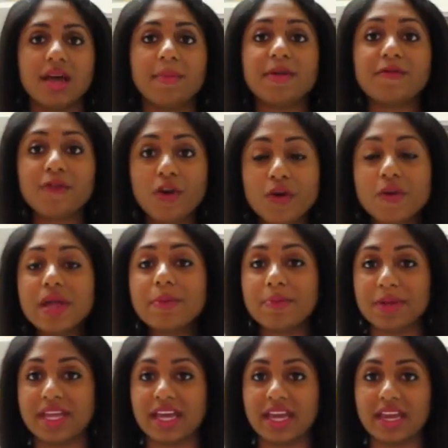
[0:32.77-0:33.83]
before we
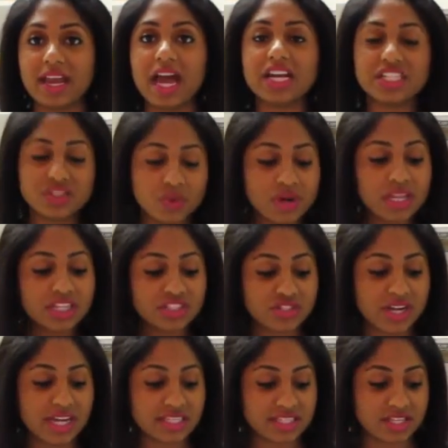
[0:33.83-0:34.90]
begin, I just want to let
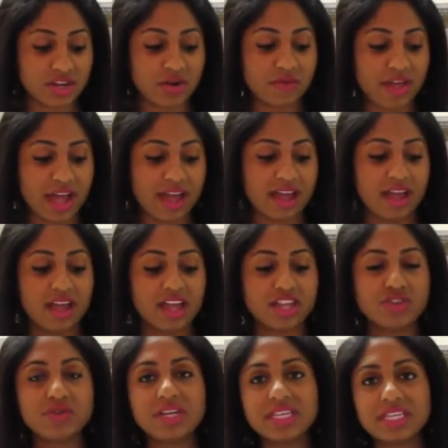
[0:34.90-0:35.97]
you guys know that
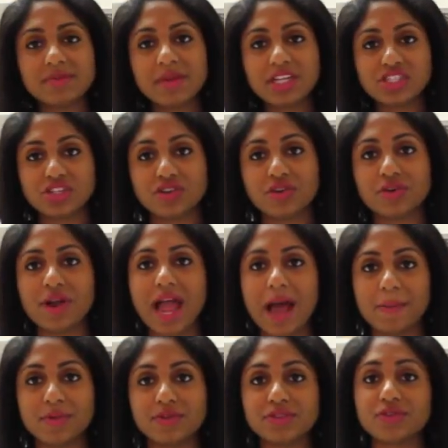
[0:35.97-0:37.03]
you need to make sure your
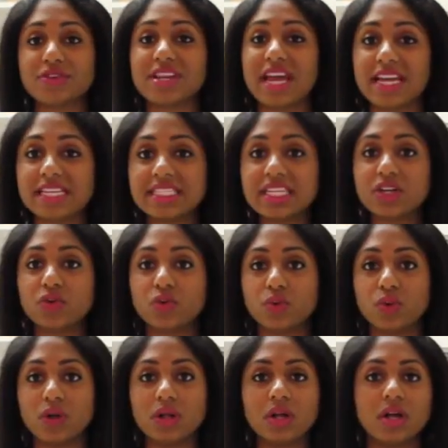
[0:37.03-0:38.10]
apples are nice and
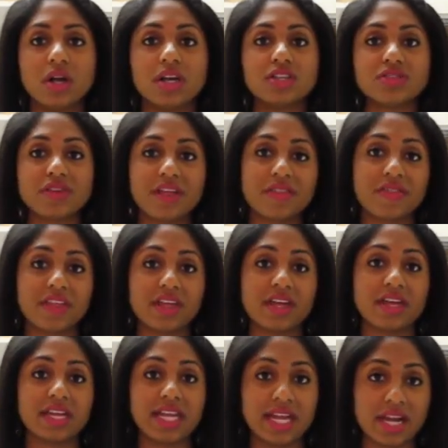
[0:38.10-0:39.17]
cool so that
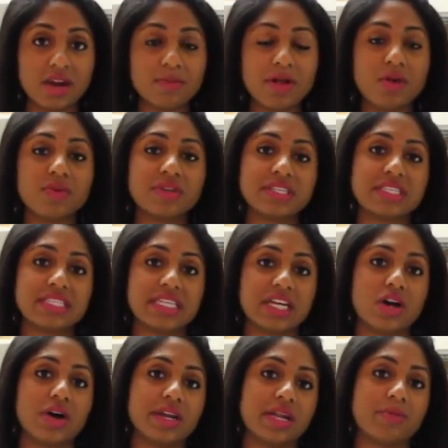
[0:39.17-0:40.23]
the caramel will
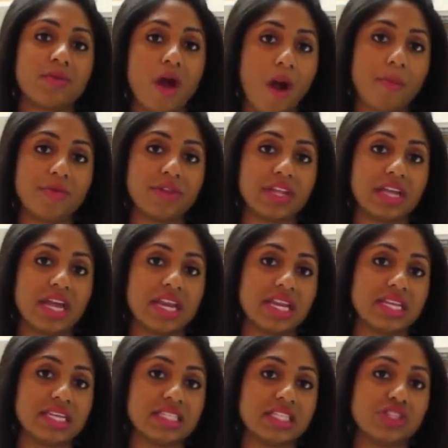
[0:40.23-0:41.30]
stick on it properly and
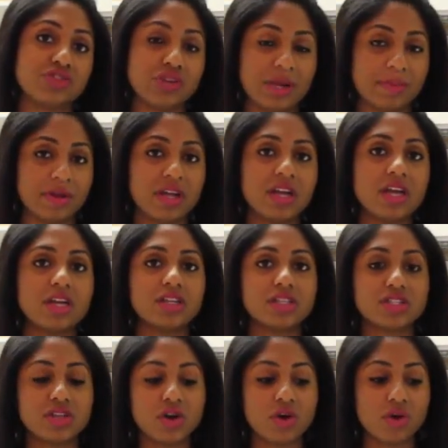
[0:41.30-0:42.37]
it doesn't drip.
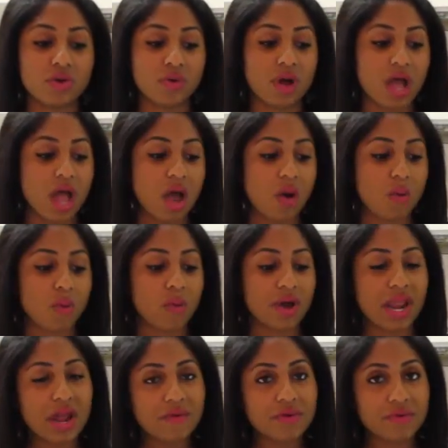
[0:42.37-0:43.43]
So,
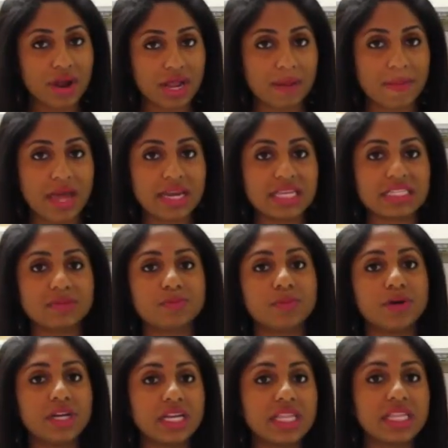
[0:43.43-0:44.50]
what I would recommend is
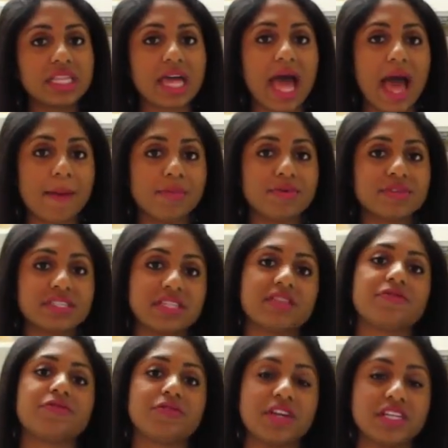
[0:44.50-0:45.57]
putting the apples in
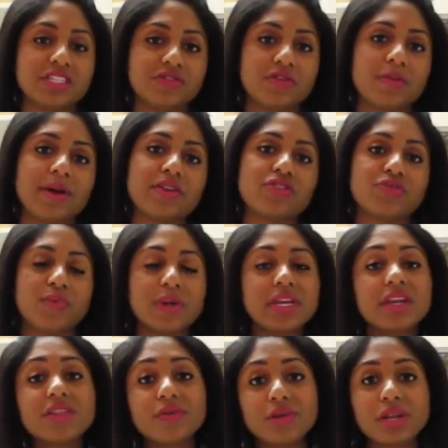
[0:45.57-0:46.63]
the fridge for about
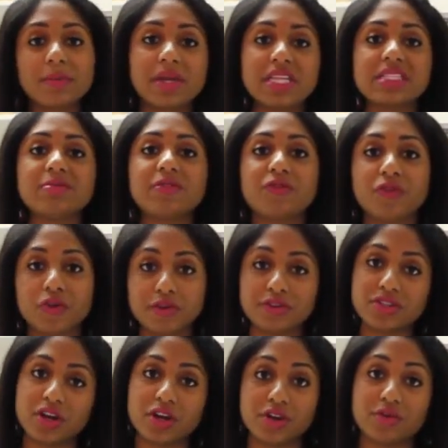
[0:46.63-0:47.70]
20 to 30 minutes before you
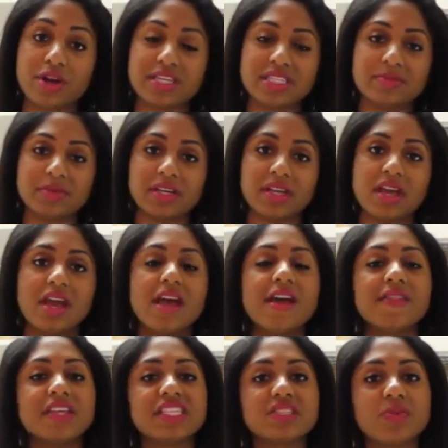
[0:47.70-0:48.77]
start your recipe.
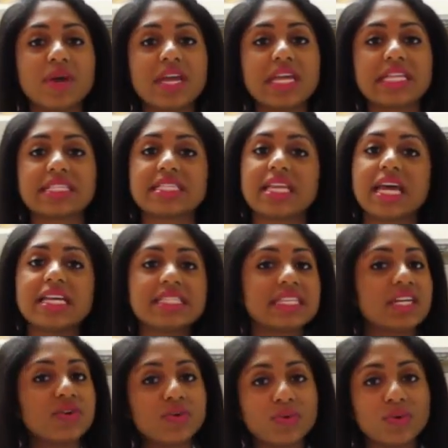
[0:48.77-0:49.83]
This way it's nice
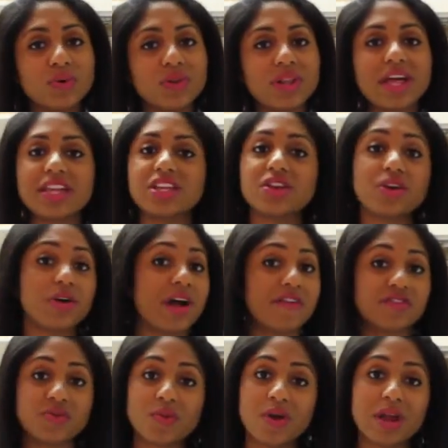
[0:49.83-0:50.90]
and cool and you don't
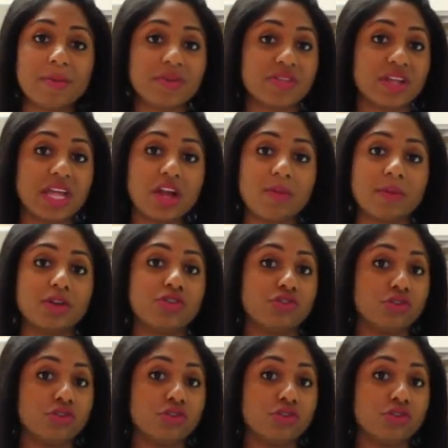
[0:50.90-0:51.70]
have to worry about the caramel